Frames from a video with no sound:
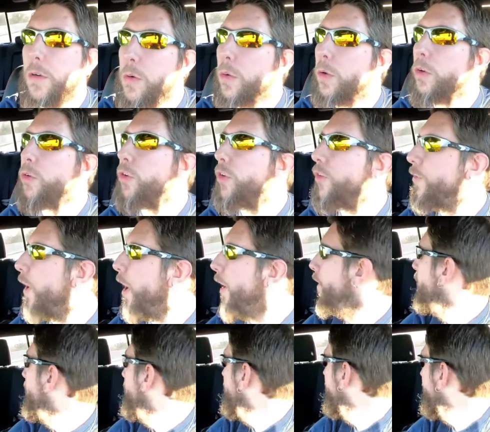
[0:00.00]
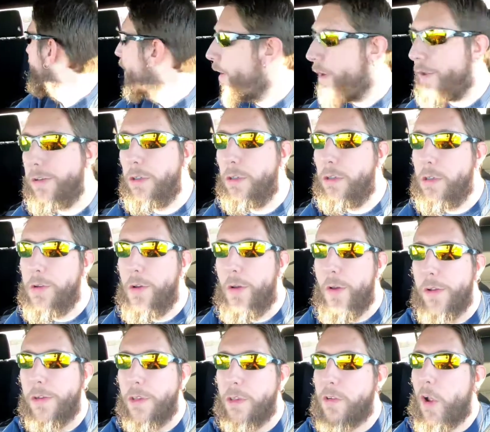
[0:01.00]
which was fun.
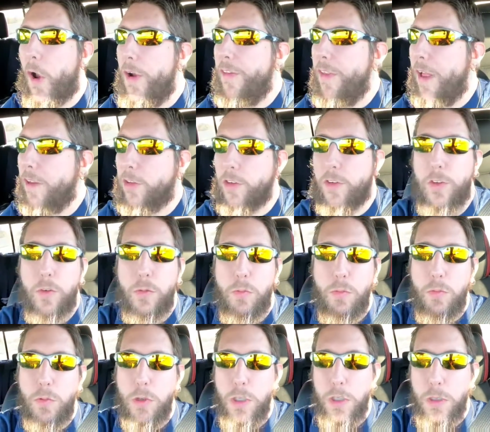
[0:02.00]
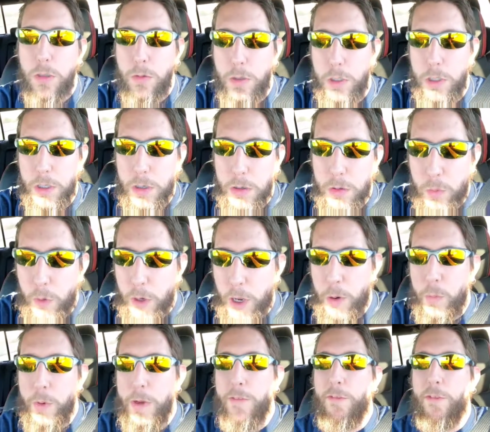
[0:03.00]
And that's really, what I
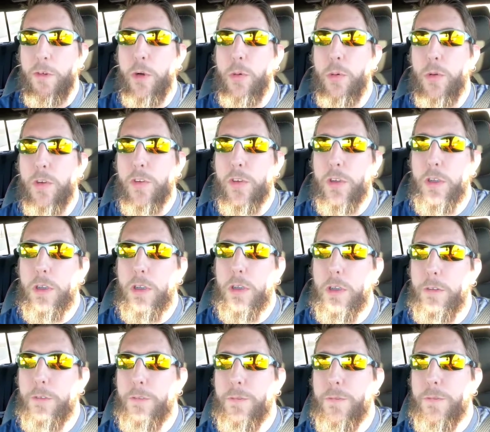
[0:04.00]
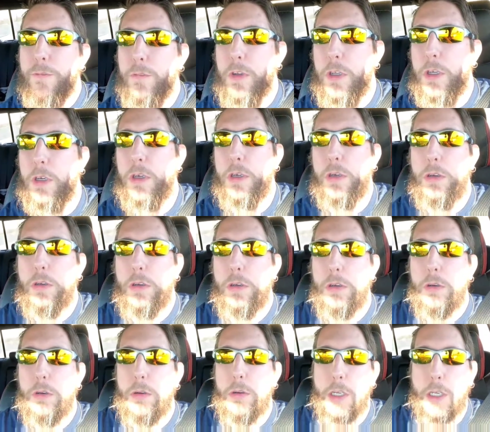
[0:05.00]
went for, was to,
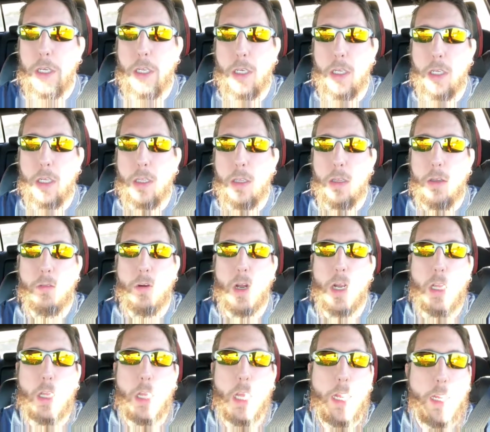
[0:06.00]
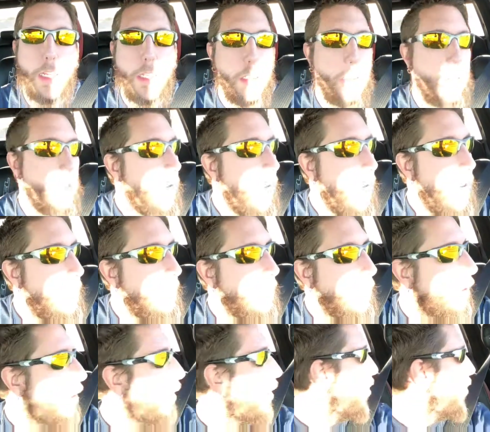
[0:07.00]
why can't I get in the right lane?
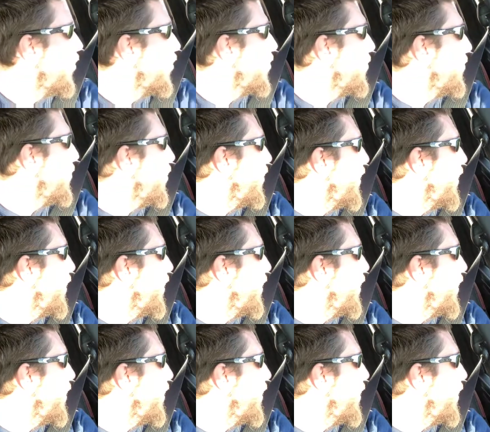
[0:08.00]
To learn some new